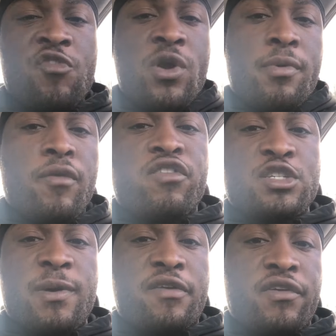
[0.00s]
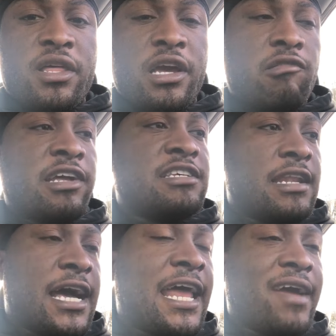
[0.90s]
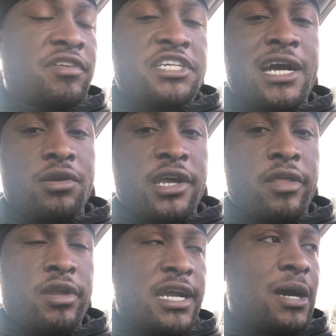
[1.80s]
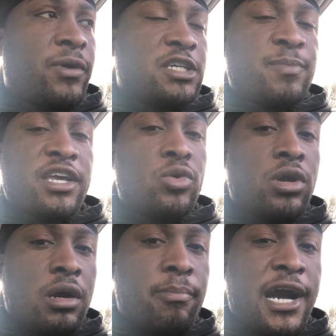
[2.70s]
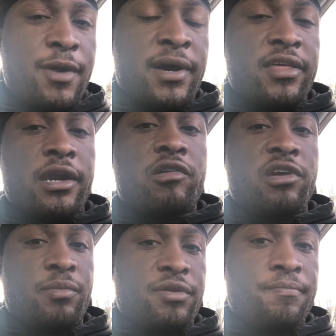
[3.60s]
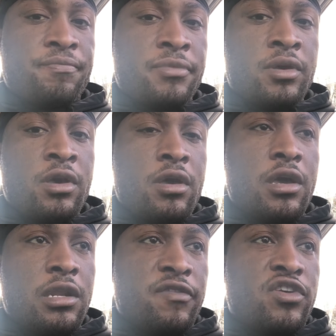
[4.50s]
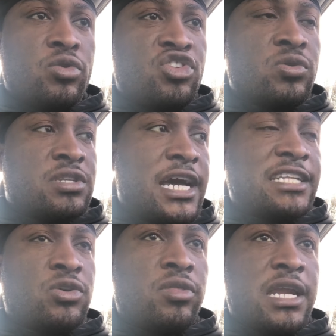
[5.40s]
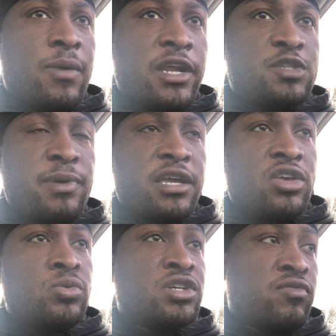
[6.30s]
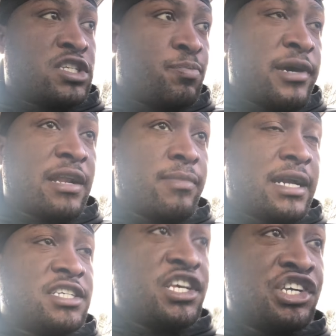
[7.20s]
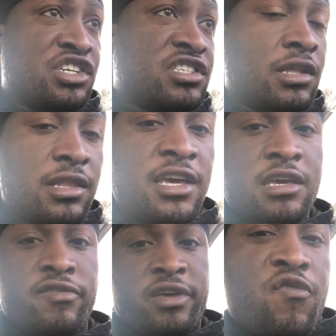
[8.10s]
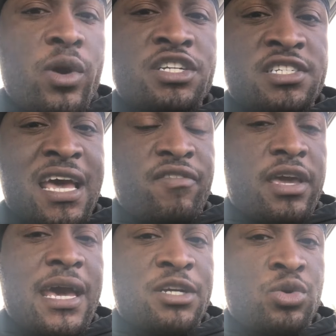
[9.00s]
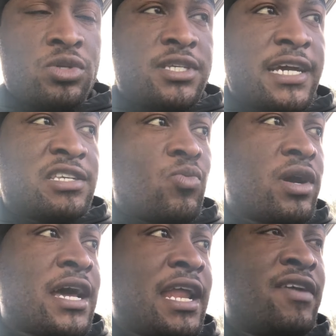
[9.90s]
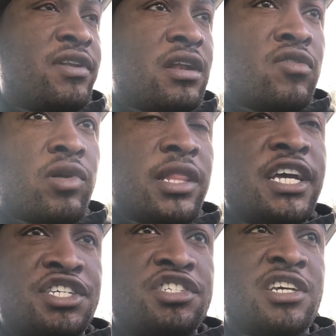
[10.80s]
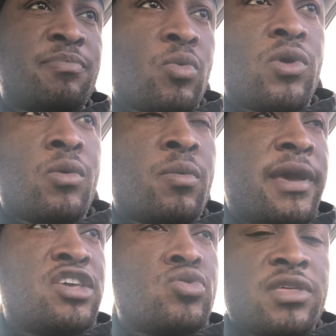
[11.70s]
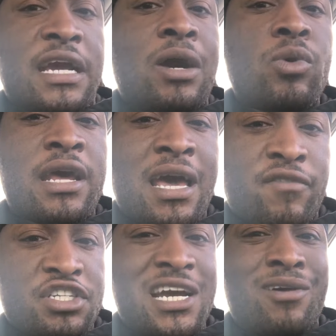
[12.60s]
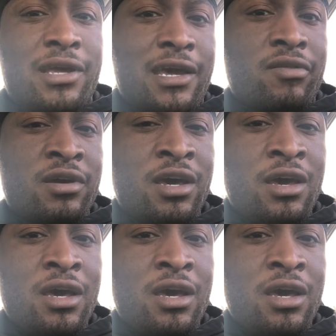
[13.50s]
If we both respectfully agreed to not have a child together, then I would expect you to abide by that agreement. And if you choose not to, then I would expect you to respect my decision to leave. If we're just having casual sex and we're not even in a relationship, then what would make you think I want to have a child together?